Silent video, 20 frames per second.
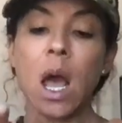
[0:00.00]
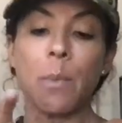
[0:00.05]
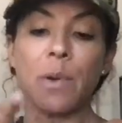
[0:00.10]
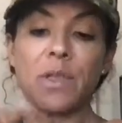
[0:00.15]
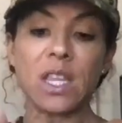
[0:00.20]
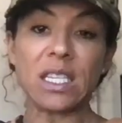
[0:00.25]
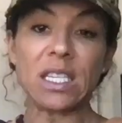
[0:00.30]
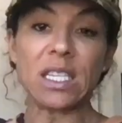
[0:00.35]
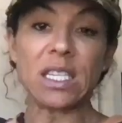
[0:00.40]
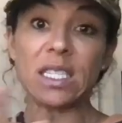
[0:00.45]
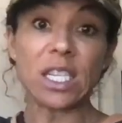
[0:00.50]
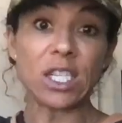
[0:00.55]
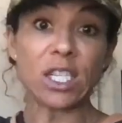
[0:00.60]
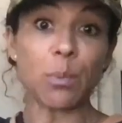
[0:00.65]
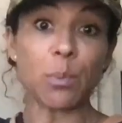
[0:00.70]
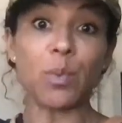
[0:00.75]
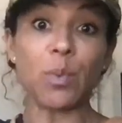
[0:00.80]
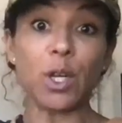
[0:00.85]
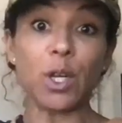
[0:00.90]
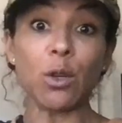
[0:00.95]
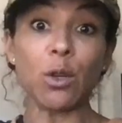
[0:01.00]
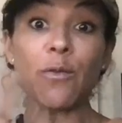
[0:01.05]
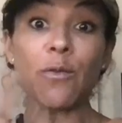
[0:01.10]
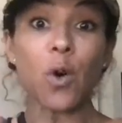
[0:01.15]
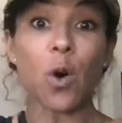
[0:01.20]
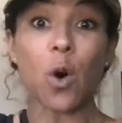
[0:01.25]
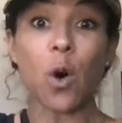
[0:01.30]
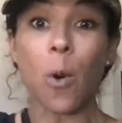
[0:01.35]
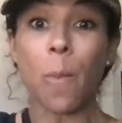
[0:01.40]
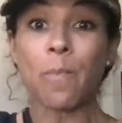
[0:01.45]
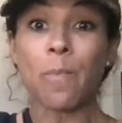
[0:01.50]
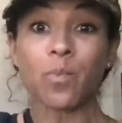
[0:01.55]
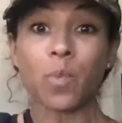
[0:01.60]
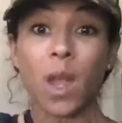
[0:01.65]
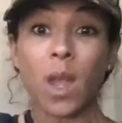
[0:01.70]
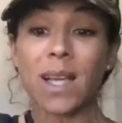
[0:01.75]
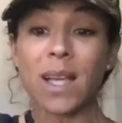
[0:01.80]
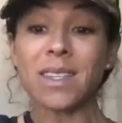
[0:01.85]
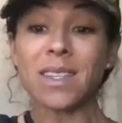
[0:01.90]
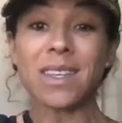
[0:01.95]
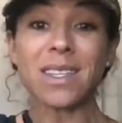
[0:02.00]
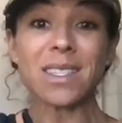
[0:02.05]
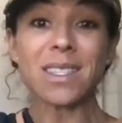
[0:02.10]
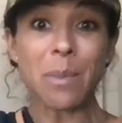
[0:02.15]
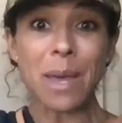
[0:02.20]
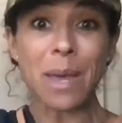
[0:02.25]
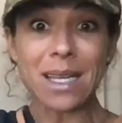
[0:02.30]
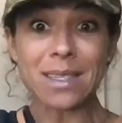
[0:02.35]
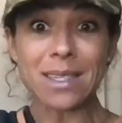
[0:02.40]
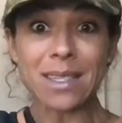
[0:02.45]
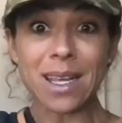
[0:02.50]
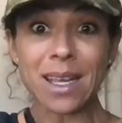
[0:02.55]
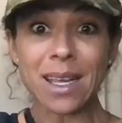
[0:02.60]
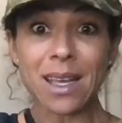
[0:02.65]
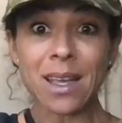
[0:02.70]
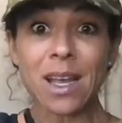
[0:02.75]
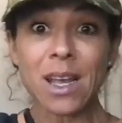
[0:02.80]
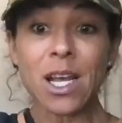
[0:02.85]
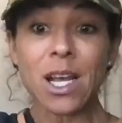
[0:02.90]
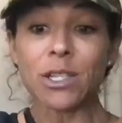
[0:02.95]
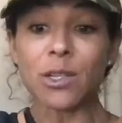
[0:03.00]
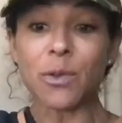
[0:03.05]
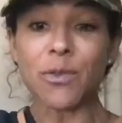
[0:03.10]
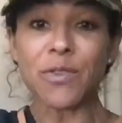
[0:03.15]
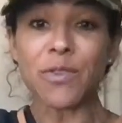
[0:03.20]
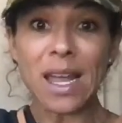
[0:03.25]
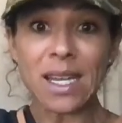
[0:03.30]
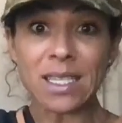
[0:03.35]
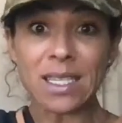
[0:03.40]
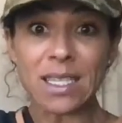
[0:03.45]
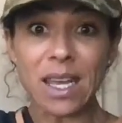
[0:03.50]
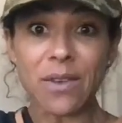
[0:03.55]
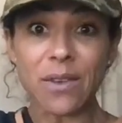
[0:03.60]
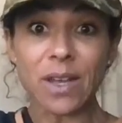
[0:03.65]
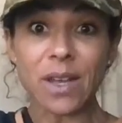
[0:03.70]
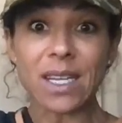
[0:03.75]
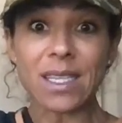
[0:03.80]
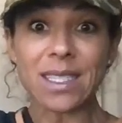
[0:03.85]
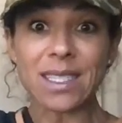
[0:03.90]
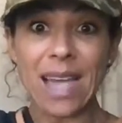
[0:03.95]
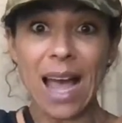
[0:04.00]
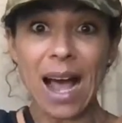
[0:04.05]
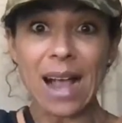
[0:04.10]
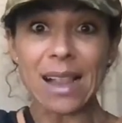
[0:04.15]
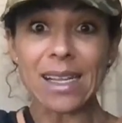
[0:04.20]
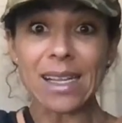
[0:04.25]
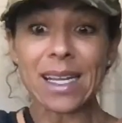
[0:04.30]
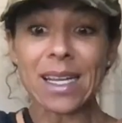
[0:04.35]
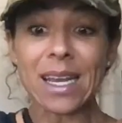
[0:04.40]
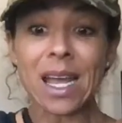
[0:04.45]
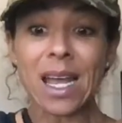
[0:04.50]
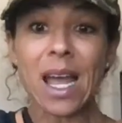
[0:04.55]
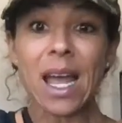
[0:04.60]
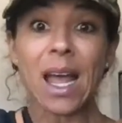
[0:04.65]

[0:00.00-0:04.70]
But this is such a beautiful, isn't this amazing? So Thanksgiving salad